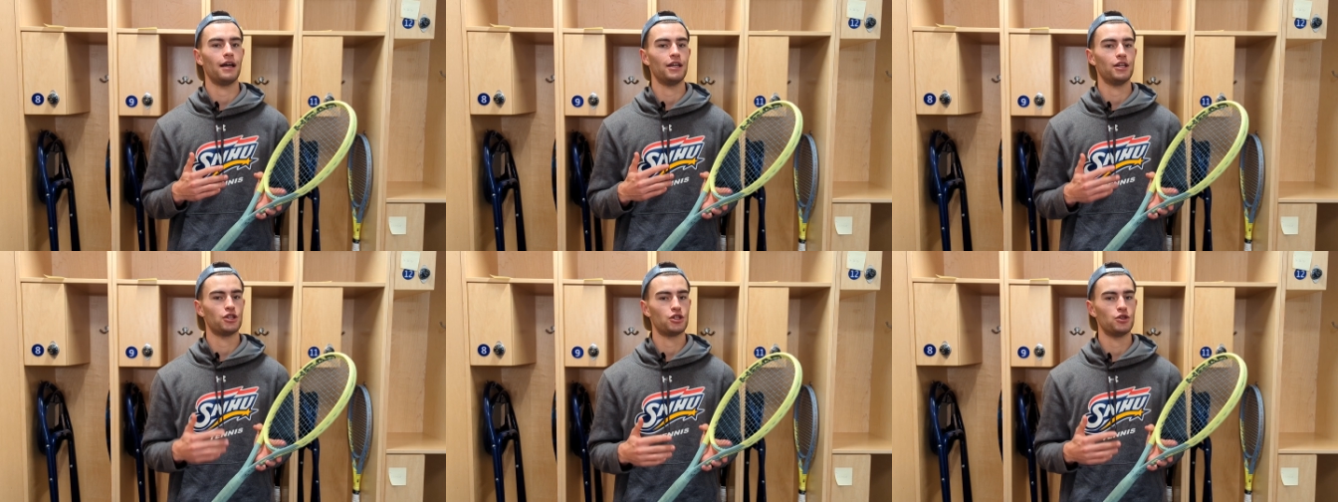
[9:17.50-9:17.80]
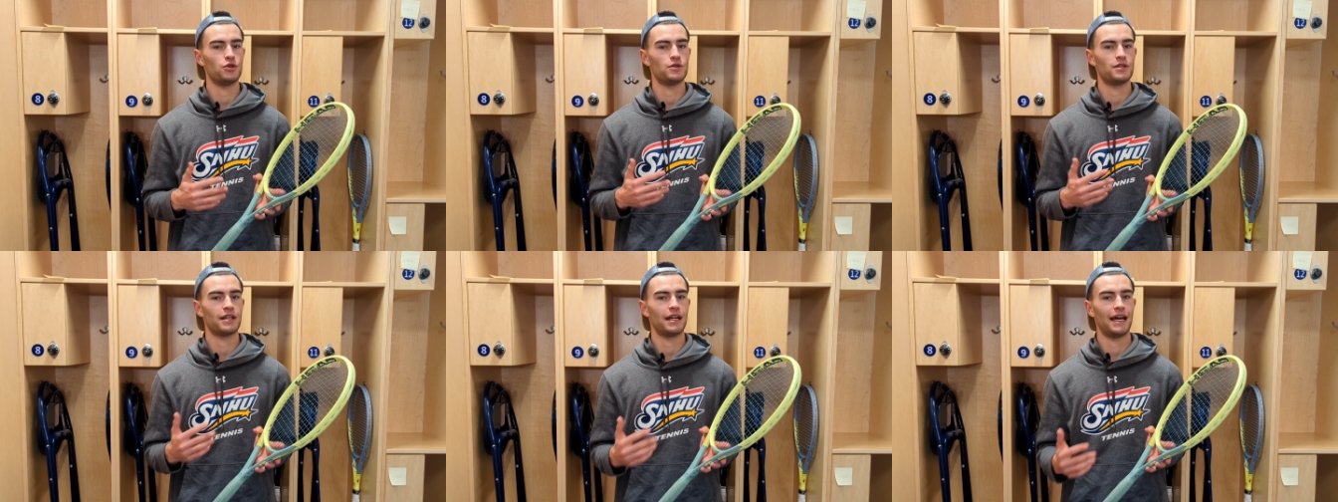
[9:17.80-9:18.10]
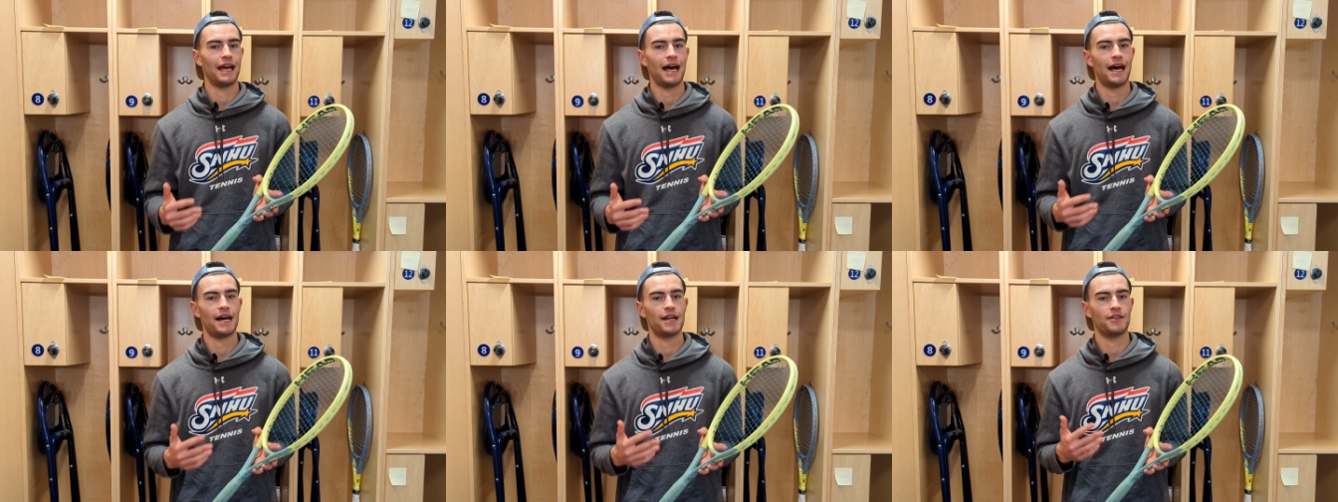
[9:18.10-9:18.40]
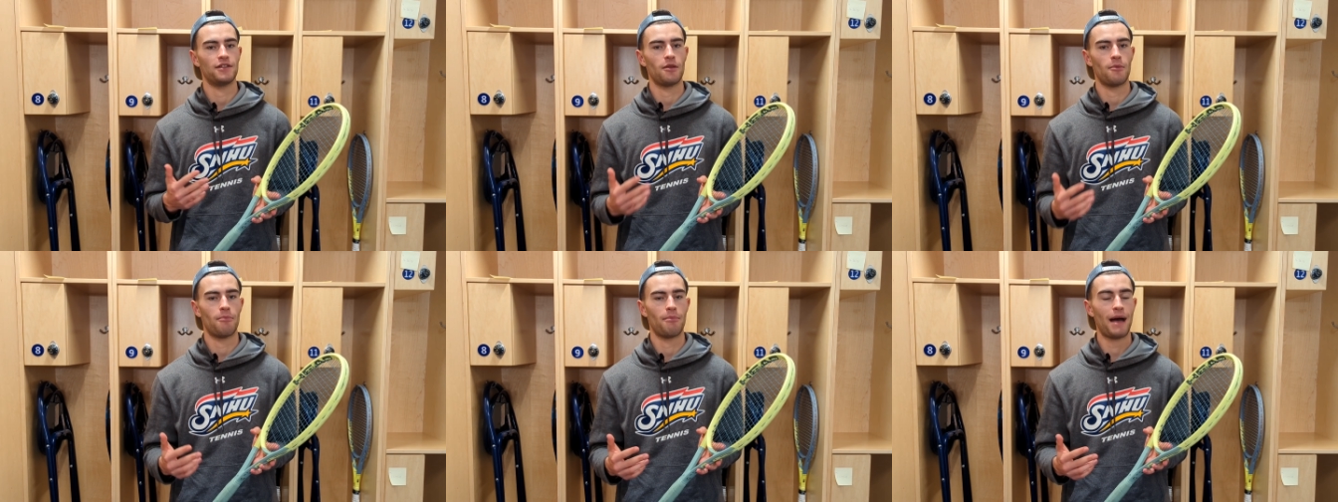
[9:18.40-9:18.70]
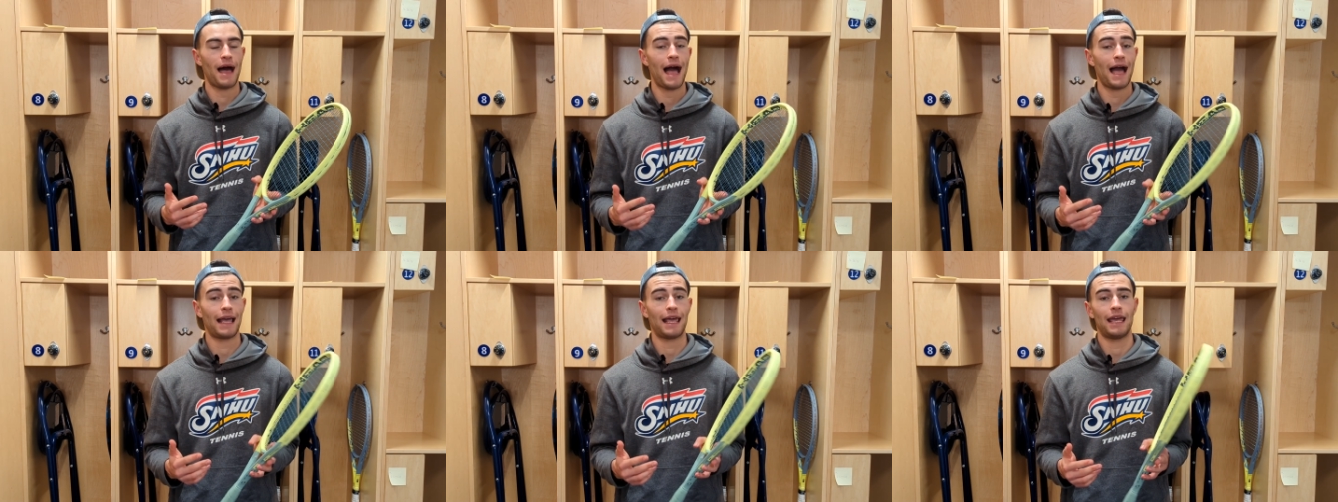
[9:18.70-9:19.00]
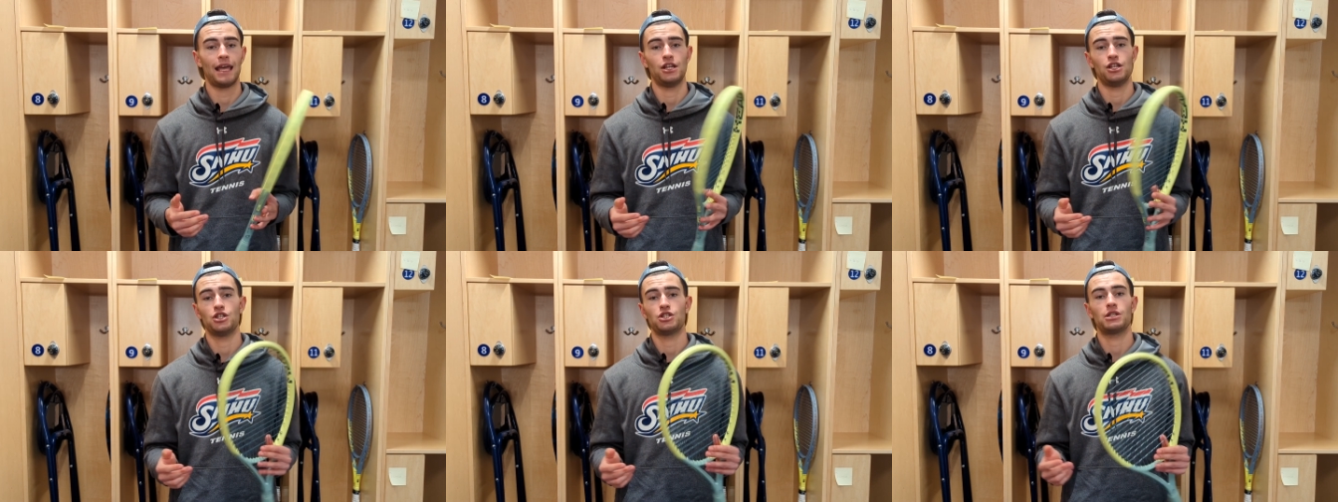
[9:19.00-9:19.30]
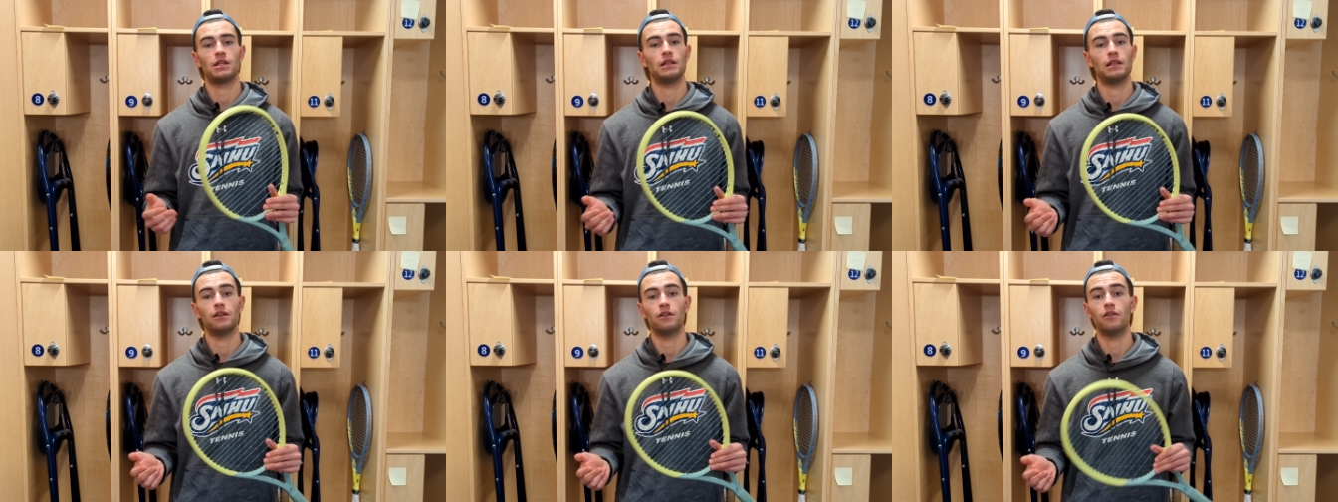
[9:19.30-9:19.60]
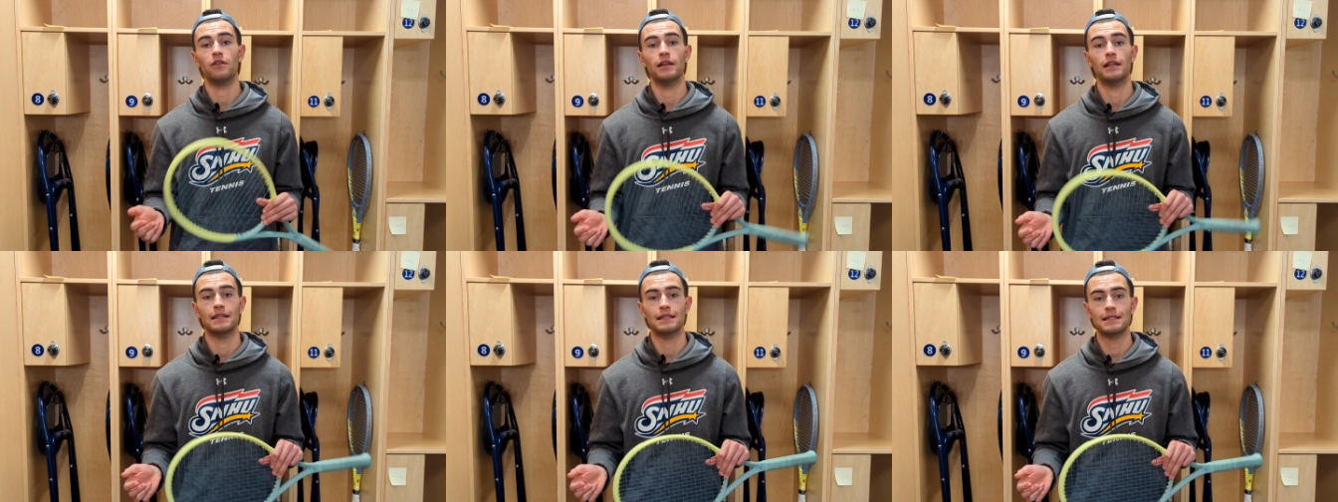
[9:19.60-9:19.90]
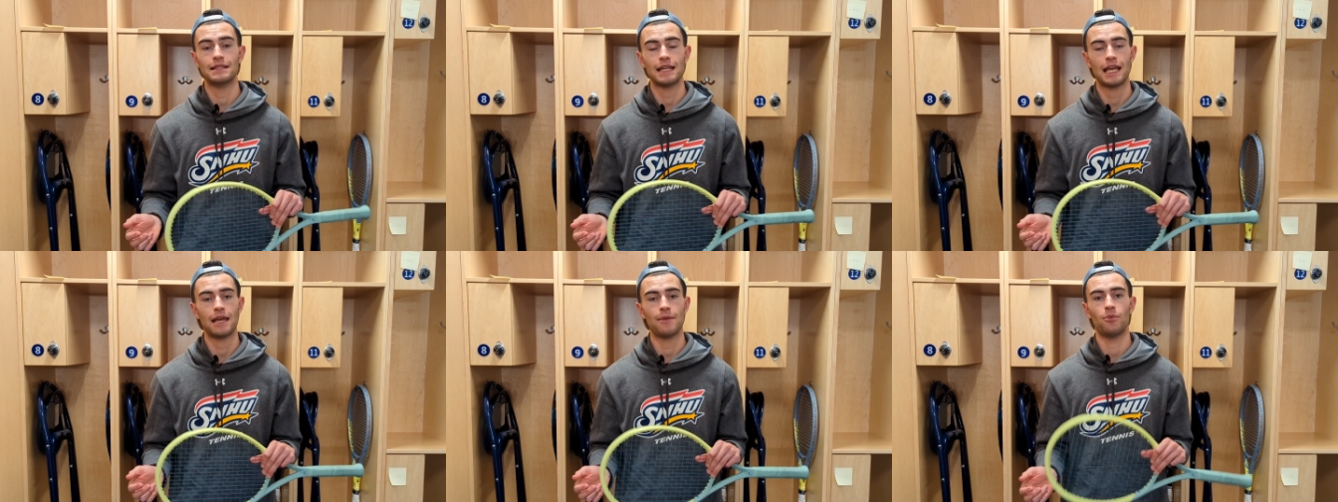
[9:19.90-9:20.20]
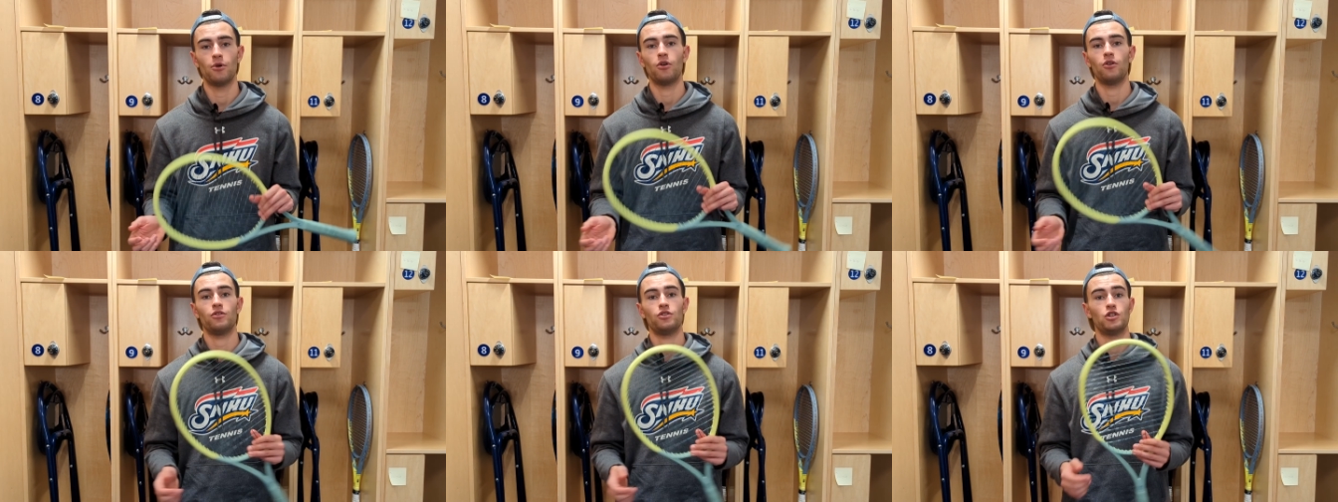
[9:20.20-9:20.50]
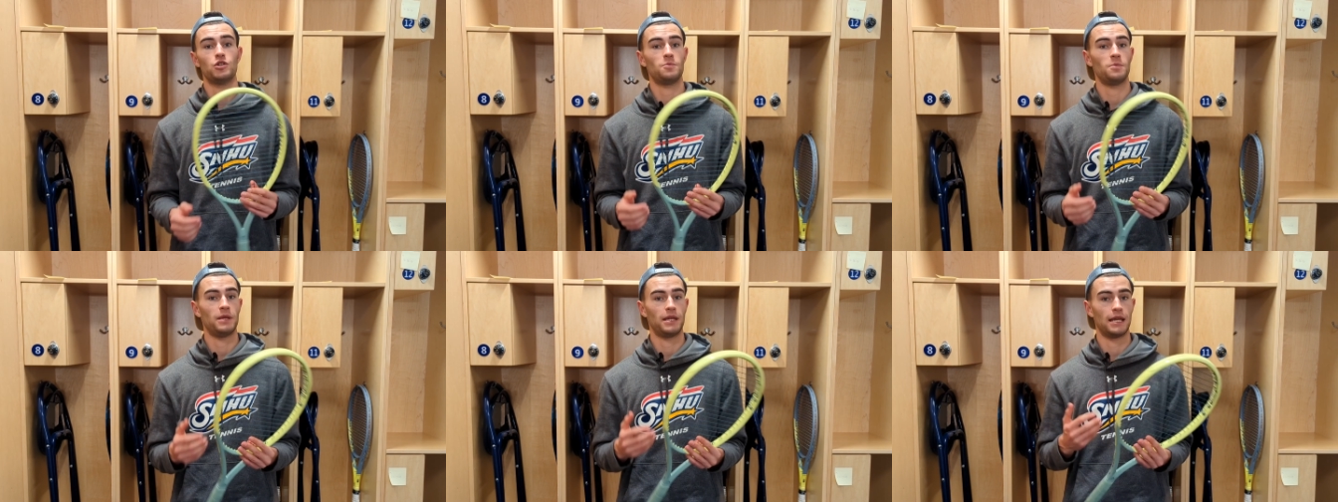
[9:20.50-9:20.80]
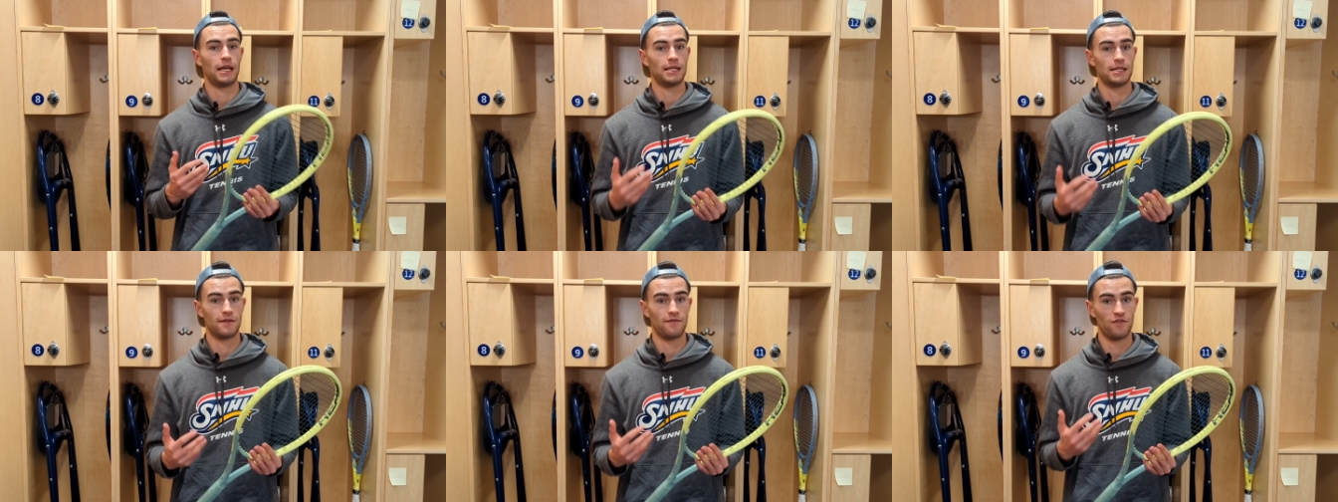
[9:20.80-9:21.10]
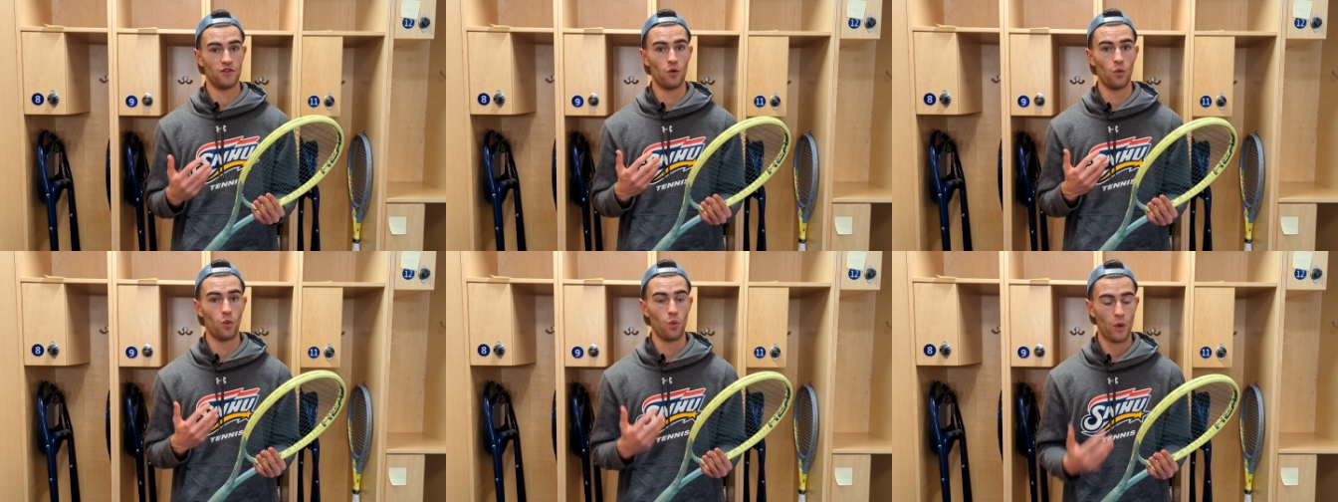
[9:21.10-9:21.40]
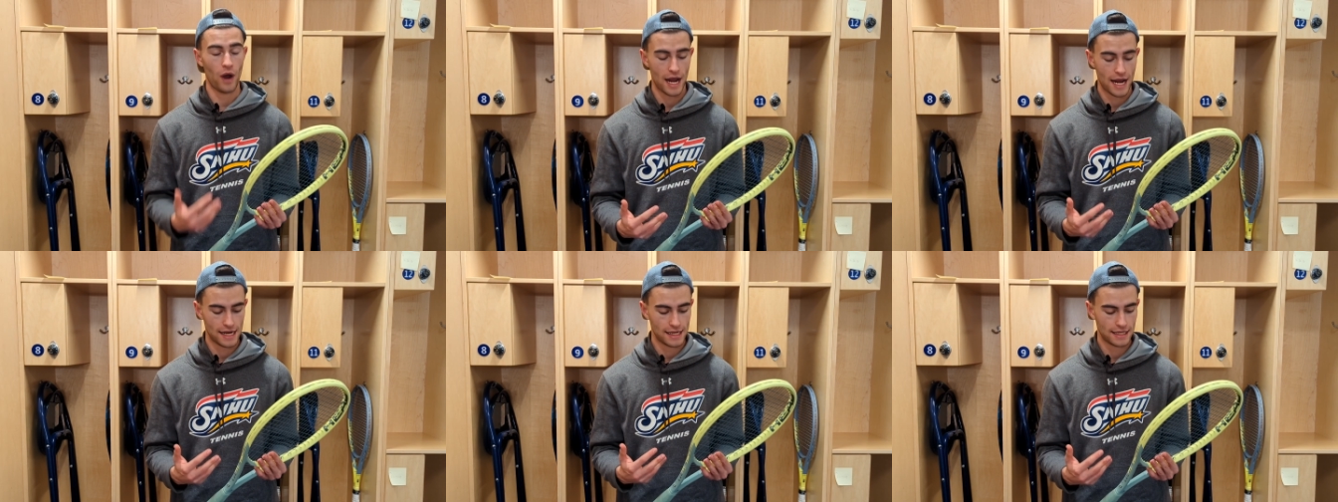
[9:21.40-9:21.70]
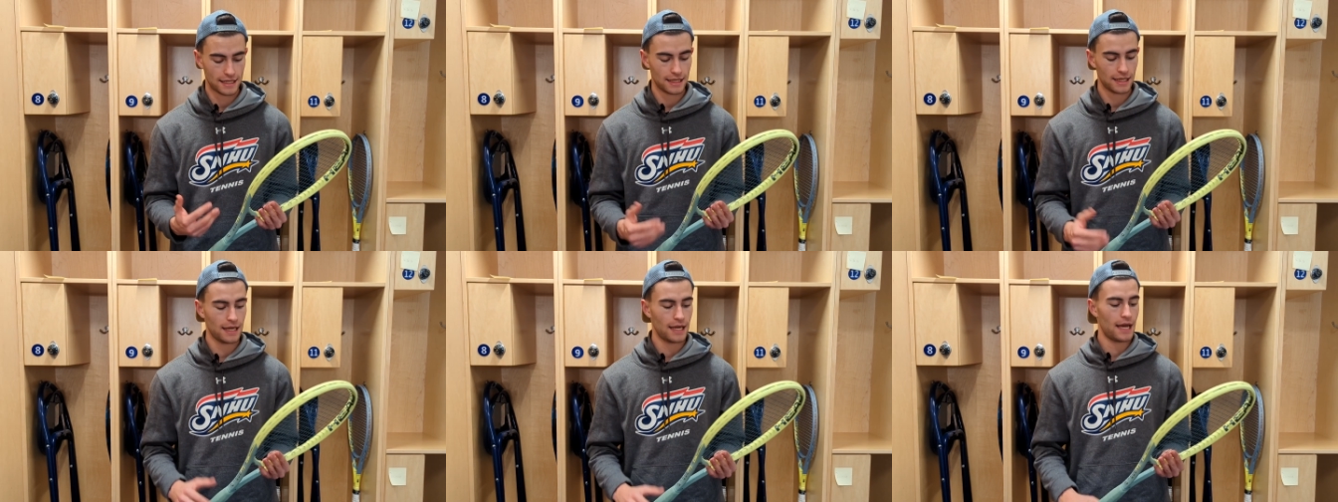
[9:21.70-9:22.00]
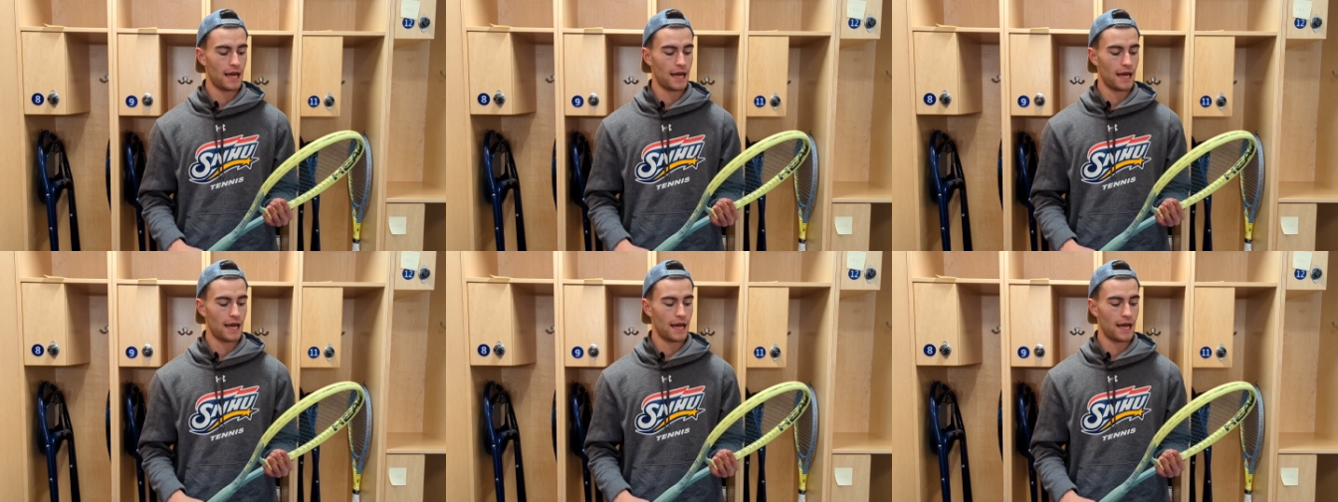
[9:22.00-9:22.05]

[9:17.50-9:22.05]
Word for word: issues that I had on the backhand, just a little unstable just because of the weight.